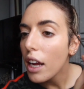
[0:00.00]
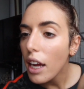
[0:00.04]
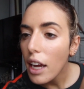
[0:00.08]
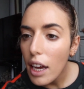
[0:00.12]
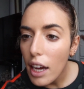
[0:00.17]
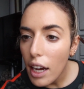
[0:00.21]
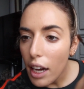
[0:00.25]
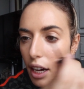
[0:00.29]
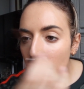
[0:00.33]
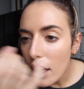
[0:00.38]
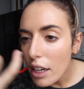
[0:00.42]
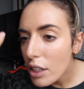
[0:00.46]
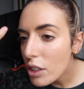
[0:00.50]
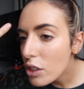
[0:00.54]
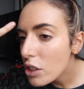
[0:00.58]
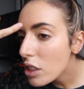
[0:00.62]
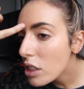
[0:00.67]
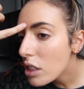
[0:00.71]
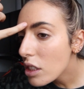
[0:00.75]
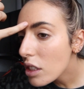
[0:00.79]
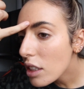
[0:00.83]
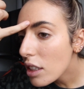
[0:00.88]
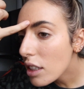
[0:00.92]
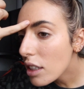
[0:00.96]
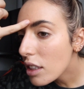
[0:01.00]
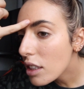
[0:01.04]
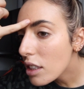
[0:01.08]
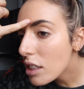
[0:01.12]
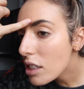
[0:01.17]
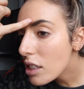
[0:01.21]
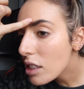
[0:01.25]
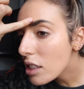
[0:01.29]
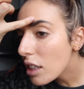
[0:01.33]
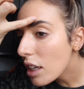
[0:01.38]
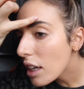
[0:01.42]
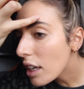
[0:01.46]
I add just like the
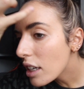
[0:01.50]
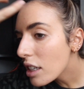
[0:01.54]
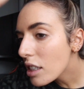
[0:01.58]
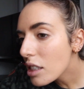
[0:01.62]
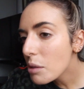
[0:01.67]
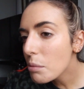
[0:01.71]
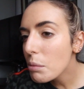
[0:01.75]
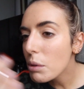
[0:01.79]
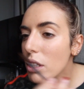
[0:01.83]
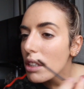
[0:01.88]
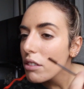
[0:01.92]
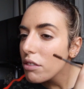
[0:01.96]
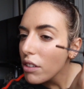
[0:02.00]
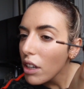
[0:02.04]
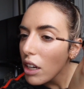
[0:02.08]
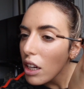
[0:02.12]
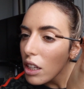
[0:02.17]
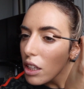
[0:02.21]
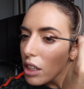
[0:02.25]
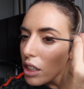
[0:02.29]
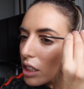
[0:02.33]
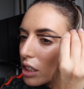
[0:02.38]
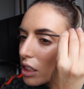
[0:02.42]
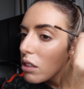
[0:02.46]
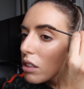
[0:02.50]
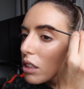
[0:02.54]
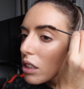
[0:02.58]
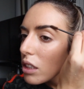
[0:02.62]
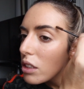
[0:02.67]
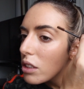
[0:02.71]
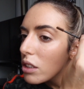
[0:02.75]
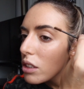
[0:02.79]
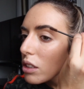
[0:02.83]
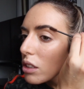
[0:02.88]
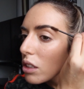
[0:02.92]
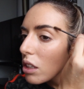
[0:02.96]
slightest bit of color. Oh, that
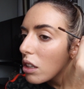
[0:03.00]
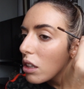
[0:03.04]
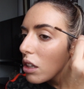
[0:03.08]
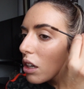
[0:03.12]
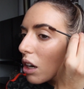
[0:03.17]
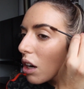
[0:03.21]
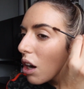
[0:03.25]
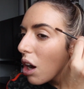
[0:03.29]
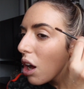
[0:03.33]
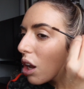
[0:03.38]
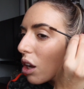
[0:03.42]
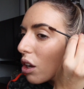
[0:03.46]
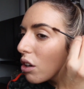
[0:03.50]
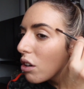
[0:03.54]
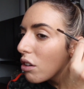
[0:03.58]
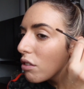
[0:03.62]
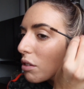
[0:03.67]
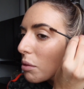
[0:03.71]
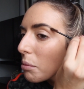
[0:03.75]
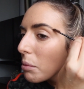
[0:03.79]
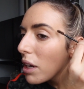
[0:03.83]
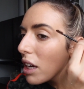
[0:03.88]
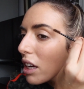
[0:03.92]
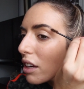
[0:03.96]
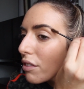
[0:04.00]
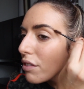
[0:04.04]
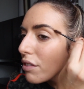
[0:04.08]
just got all over my